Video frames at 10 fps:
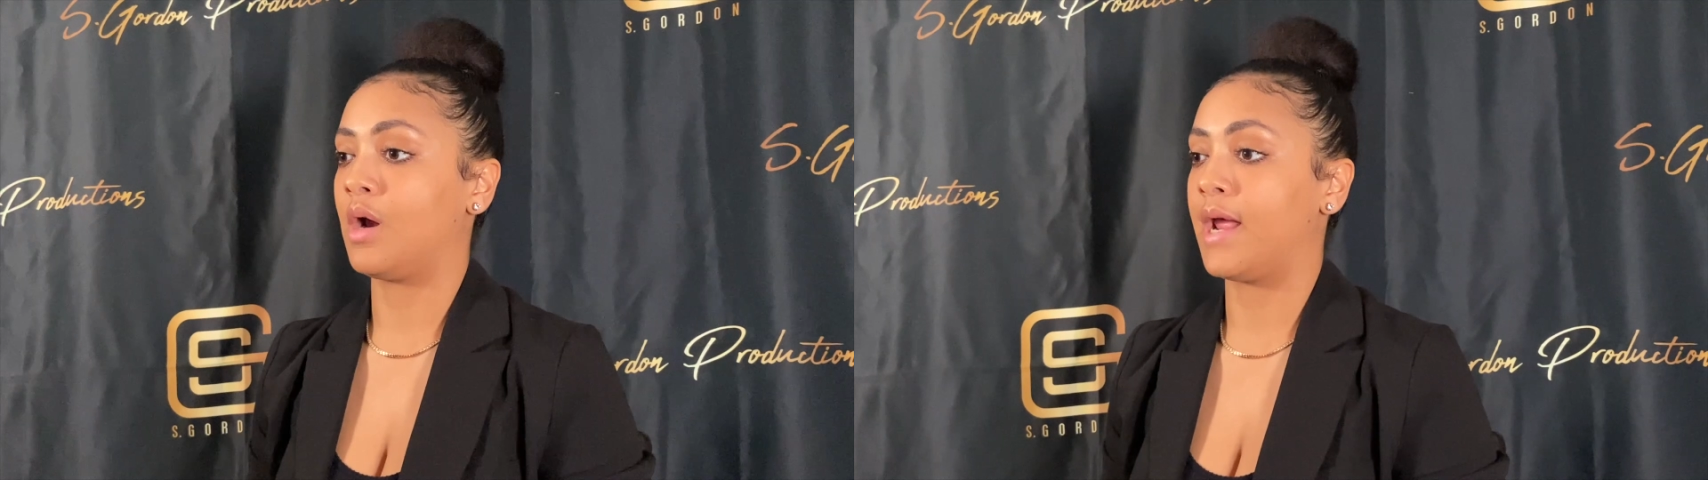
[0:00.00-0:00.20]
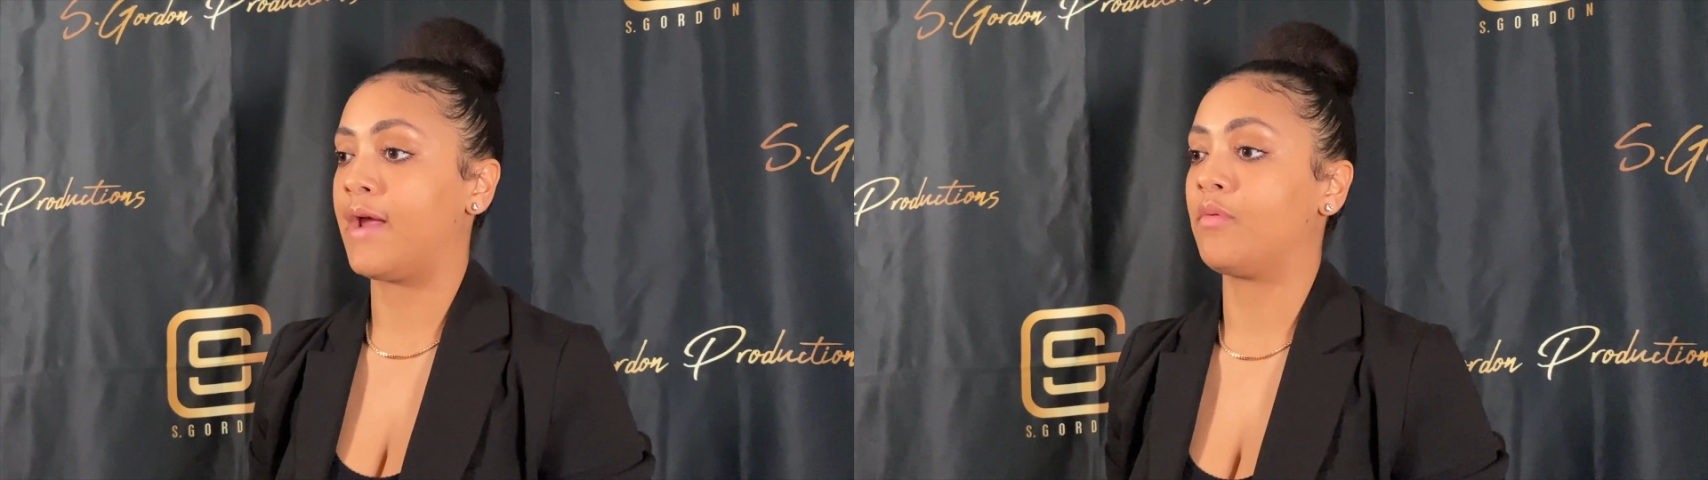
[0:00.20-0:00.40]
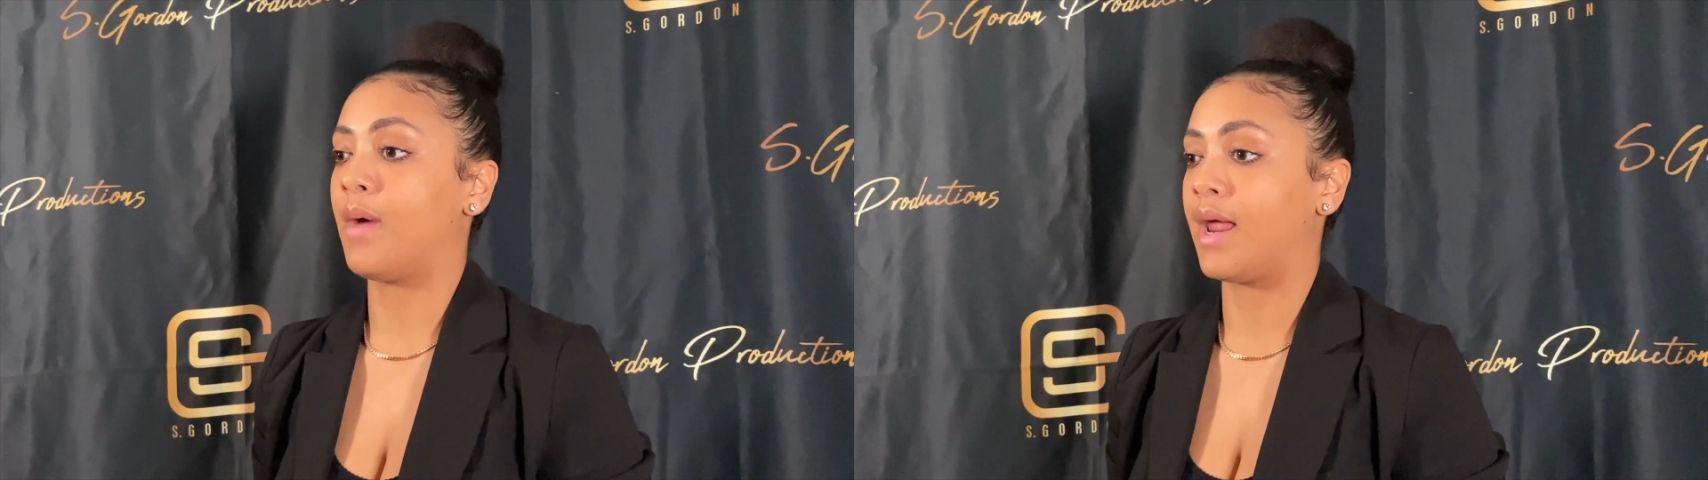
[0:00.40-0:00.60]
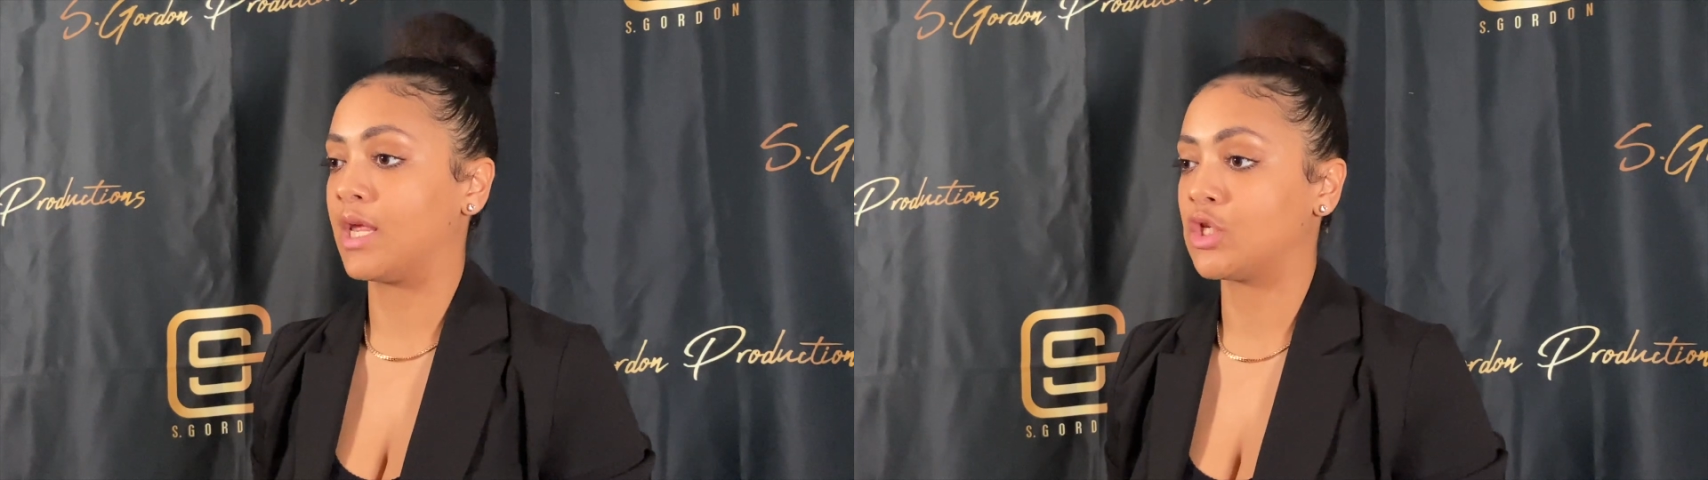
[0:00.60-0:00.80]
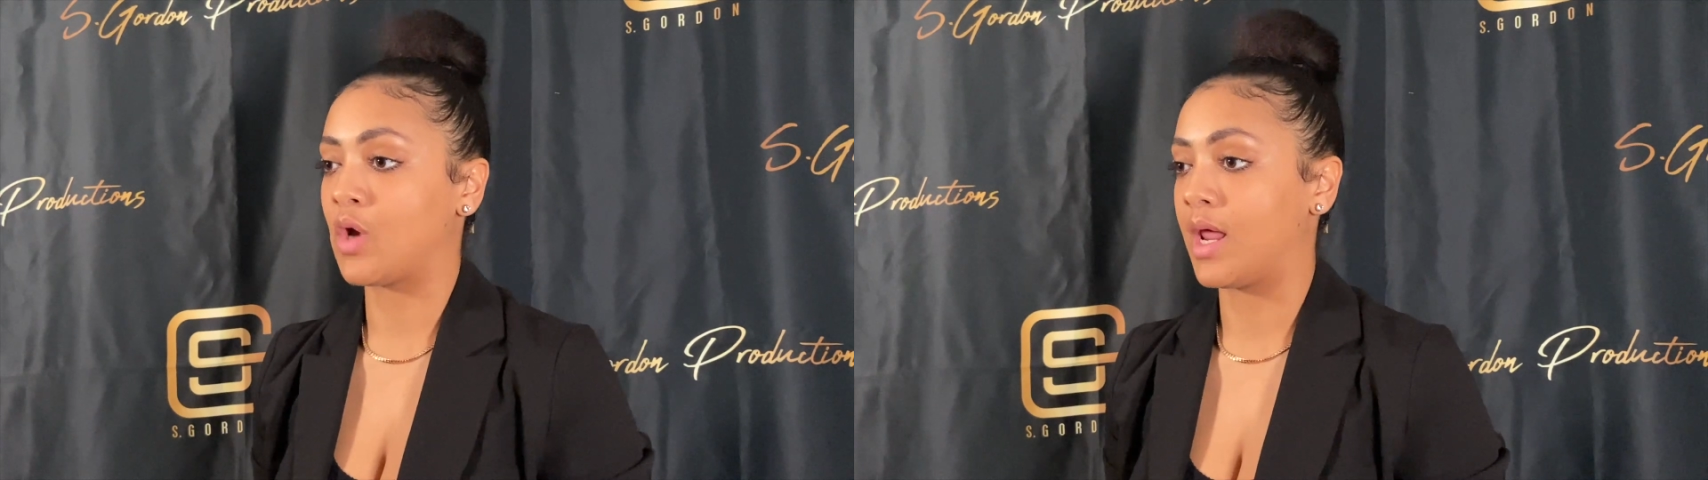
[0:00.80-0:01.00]
everybody
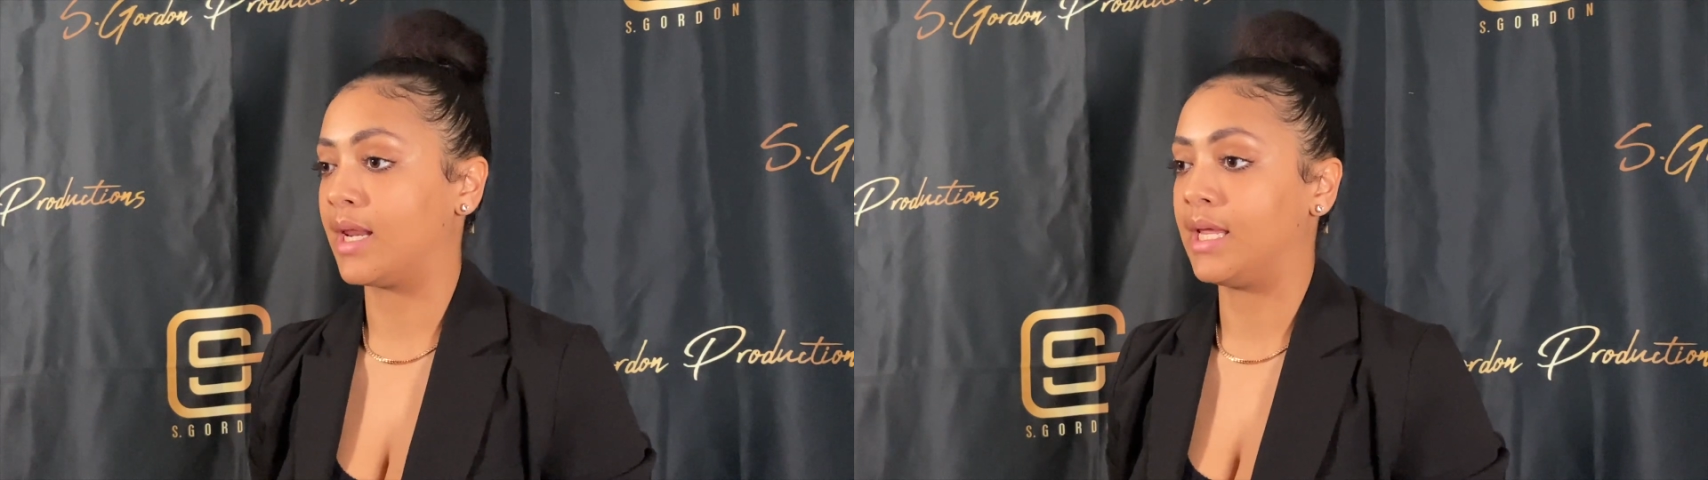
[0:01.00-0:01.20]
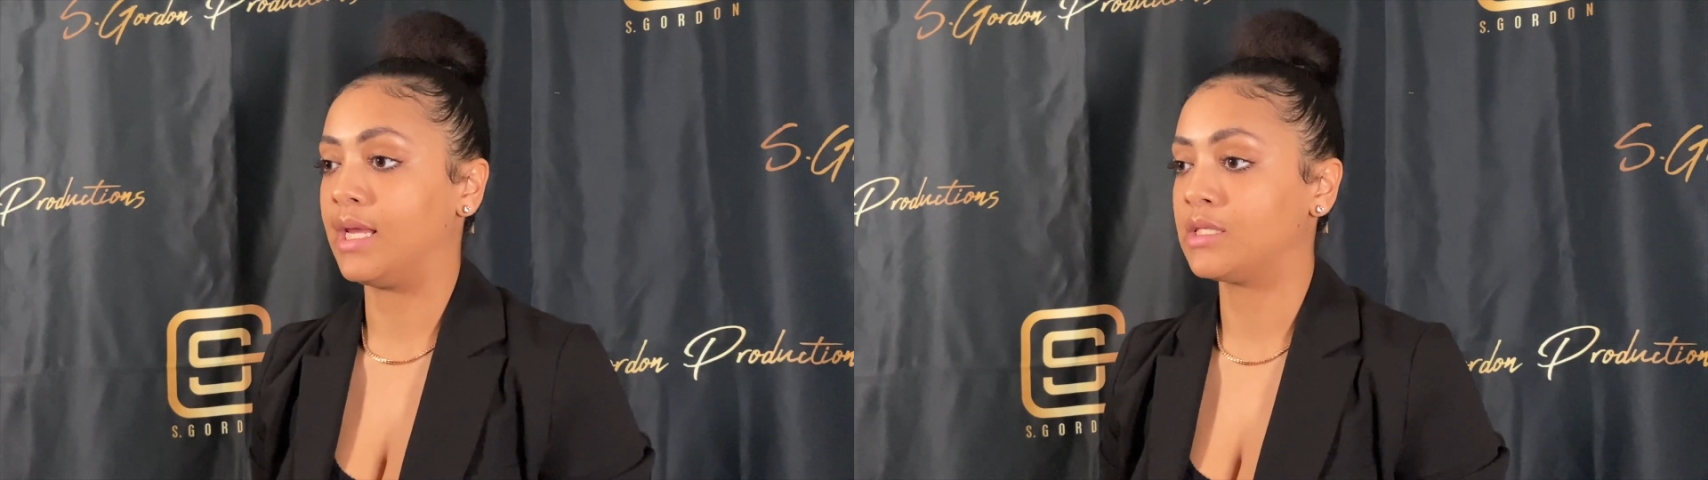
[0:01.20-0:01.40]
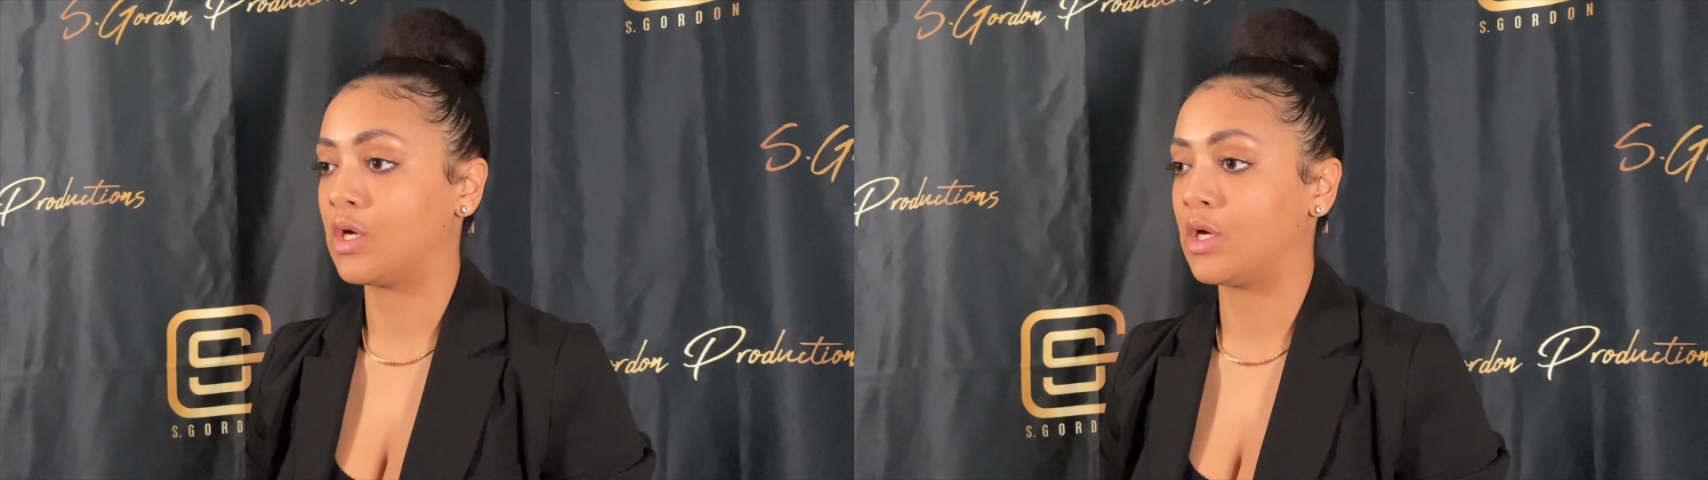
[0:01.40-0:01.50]
is trying to eat.